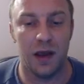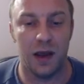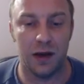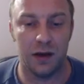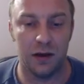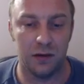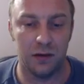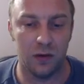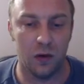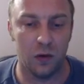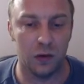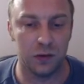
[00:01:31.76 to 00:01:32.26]

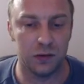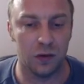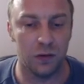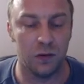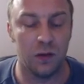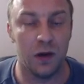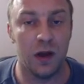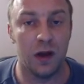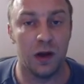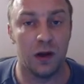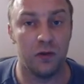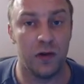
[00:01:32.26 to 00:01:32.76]
and also
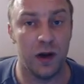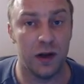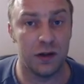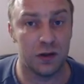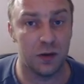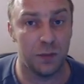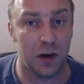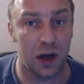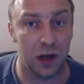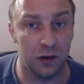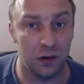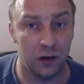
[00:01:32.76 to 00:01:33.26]
create
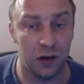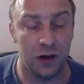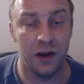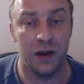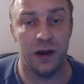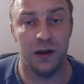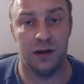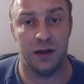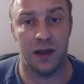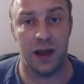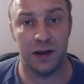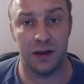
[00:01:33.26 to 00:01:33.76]
some other
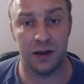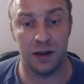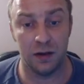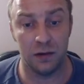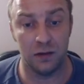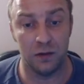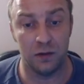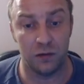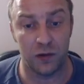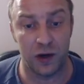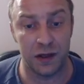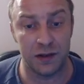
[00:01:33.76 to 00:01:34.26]

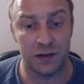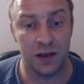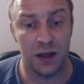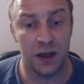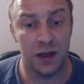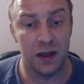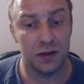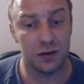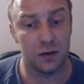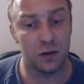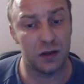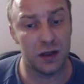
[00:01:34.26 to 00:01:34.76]
tactical threats.
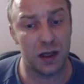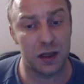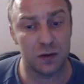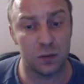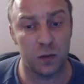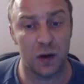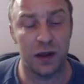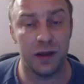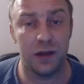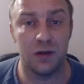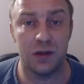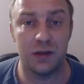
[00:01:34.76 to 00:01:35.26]
So that's
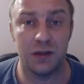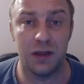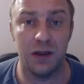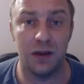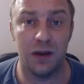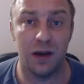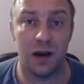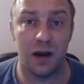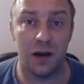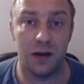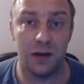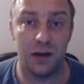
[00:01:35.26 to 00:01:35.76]
why you
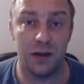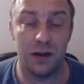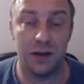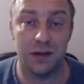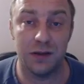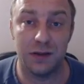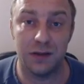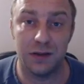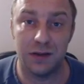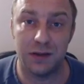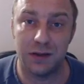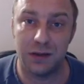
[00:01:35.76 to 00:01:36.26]
see
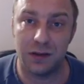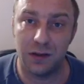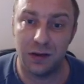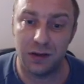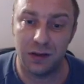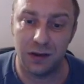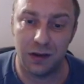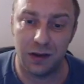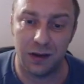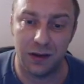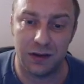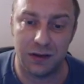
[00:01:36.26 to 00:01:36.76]
is uh,
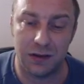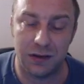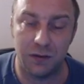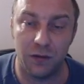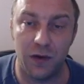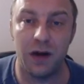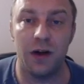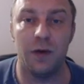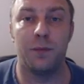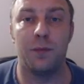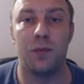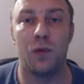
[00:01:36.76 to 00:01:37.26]
it's
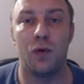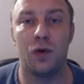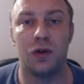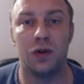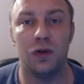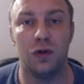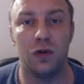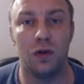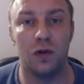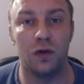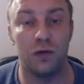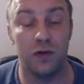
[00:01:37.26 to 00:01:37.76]
very
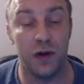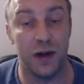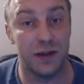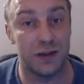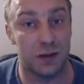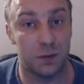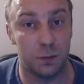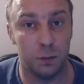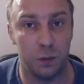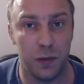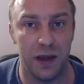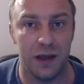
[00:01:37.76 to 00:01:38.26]
important to
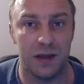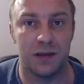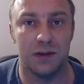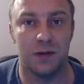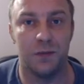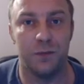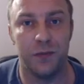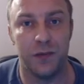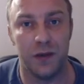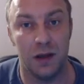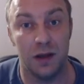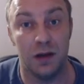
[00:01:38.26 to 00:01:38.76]
create
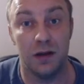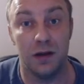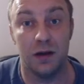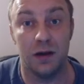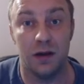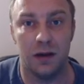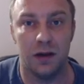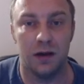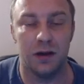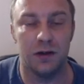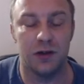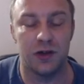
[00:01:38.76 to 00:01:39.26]
space in
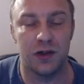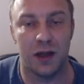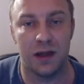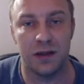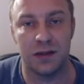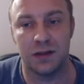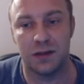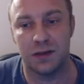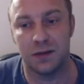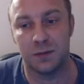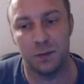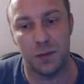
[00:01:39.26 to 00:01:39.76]
in
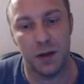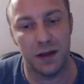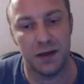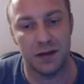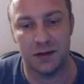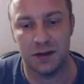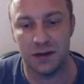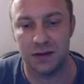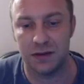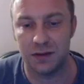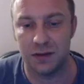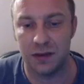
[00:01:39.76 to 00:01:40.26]
chess.
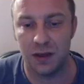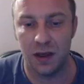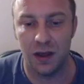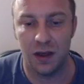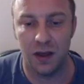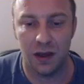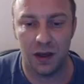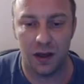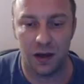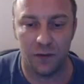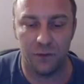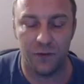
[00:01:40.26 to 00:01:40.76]
Space is
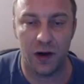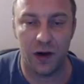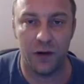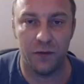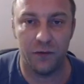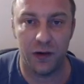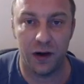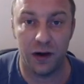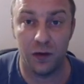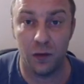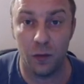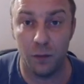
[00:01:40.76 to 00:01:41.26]
a very
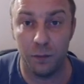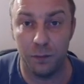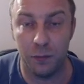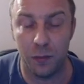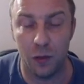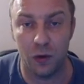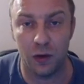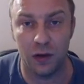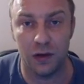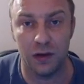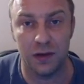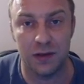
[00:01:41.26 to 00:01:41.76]
very
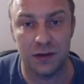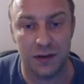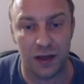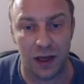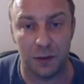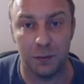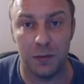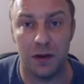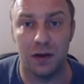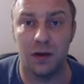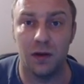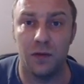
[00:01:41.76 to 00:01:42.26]
important
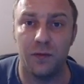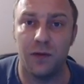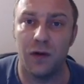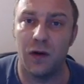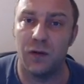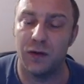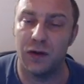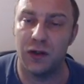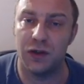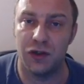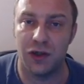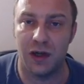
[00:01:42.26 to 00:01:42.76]
segment of,
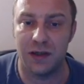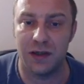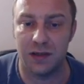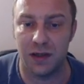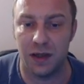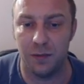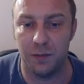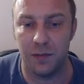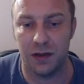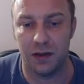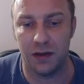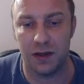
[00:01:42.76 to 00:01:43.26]
of the chess
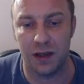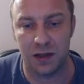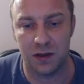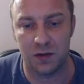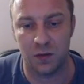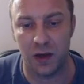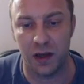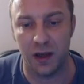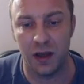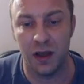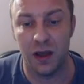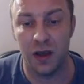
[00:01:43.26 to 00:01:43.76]
game, and that's
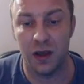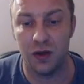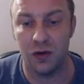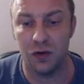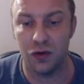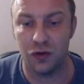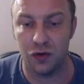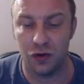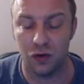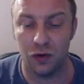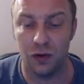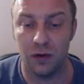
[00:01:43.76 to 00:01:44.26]
why
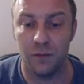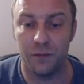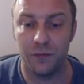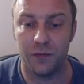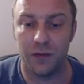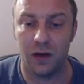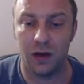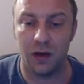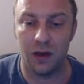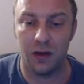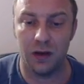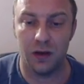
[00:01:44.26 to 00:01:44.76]
you should
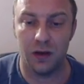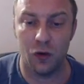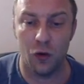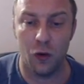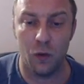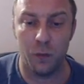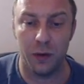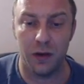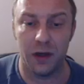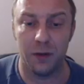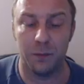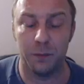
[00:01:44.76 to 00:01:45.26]
in the
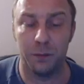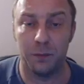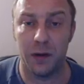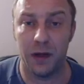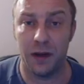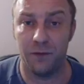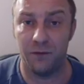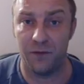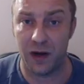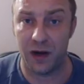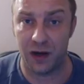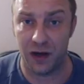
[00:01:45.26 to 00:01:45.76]
opening
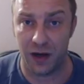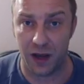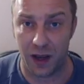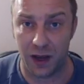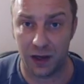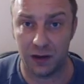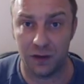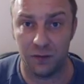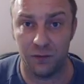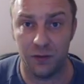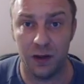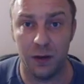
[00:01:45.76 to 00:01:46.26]
play very
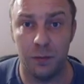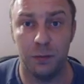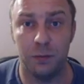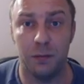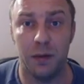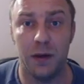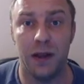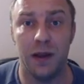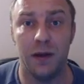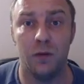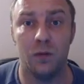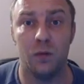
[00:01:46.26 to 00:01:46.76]
actively,
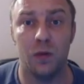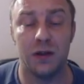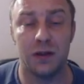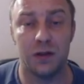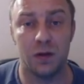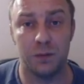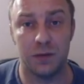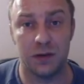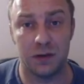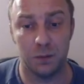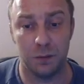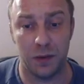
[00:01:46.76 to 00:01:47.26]
play with
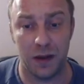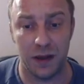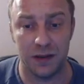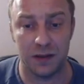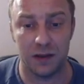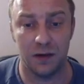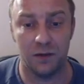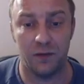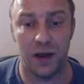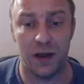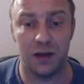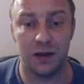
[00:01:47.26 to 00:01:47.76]
some space
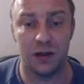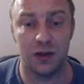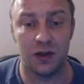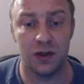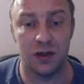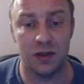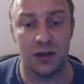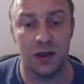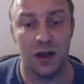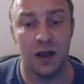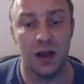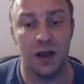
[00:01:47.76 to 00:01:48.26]

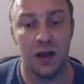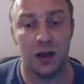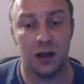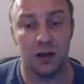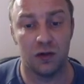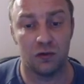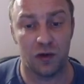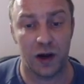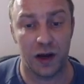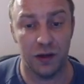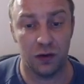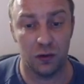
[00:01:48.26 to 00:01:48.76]
advantages,
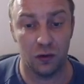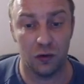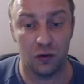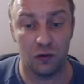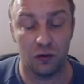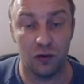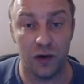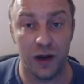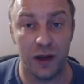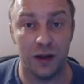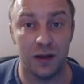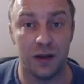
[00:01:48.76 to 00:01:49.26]
trying to
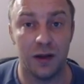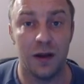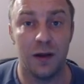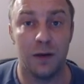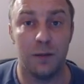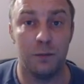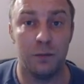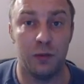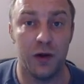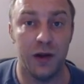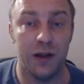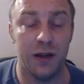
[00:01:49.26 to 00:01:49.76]
create
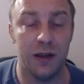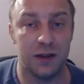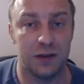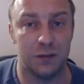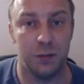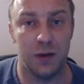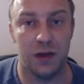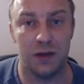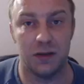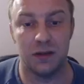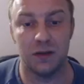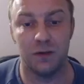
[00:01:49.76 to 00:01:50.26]
breathing
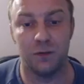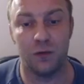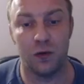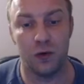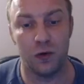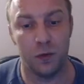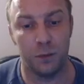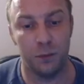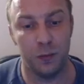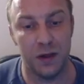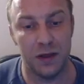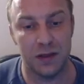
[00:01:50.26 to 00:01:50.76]
spaces for
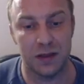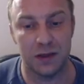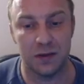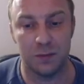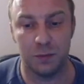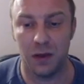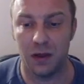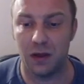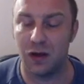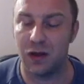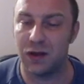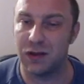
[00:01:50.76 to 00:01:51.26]
your pieces,
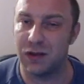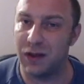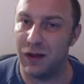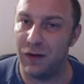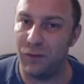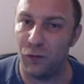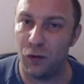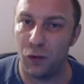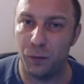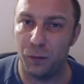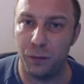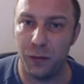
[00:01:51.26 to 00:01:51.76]
because
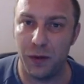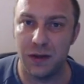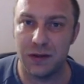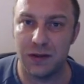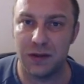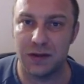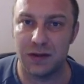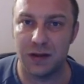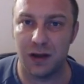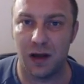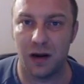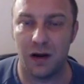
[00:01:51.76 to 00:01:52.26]
if your
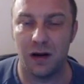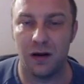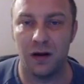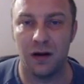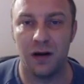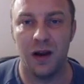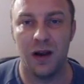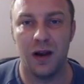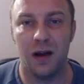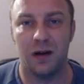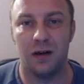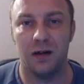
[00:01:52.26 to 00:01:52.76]
pieces are
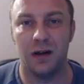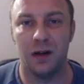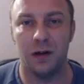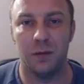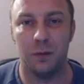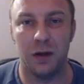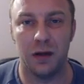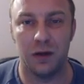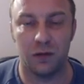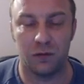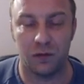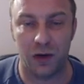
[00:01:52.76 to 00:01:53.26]
a little
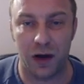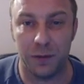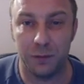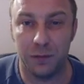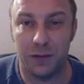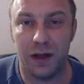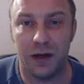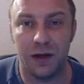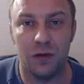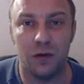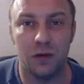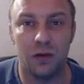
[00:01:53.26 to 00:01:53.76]
bit cramped,
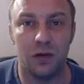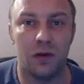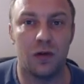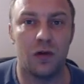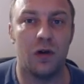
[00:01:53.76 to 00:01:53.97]
then you